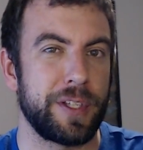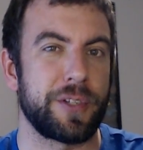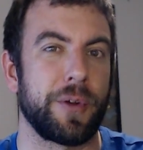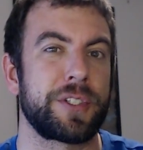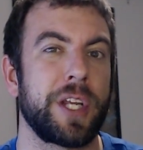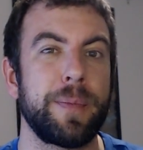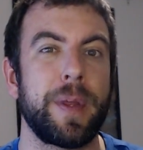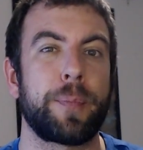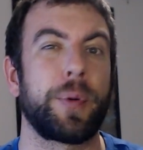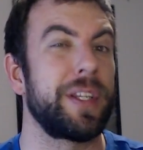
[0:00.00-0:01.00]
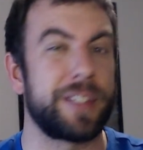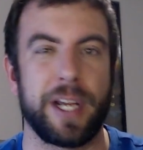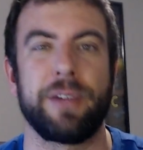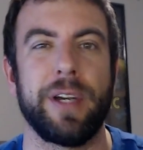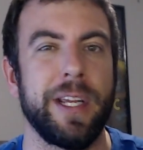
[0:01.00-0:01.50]
so it's going to be a pretty
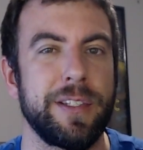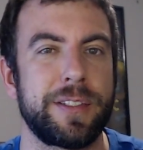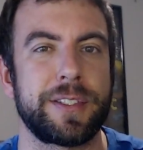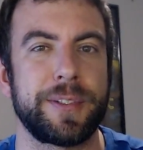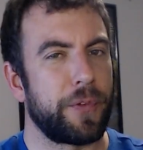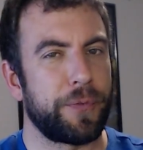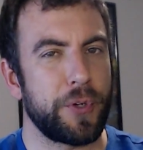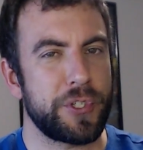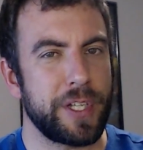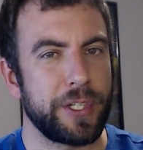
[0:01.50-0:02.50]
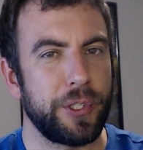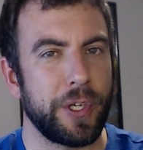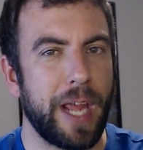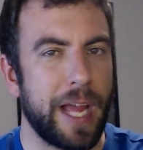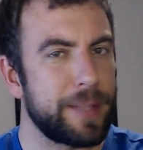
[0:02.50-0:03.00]
tight race. The first thing to
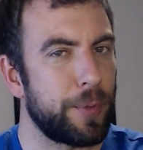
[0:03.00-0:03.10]
look at and the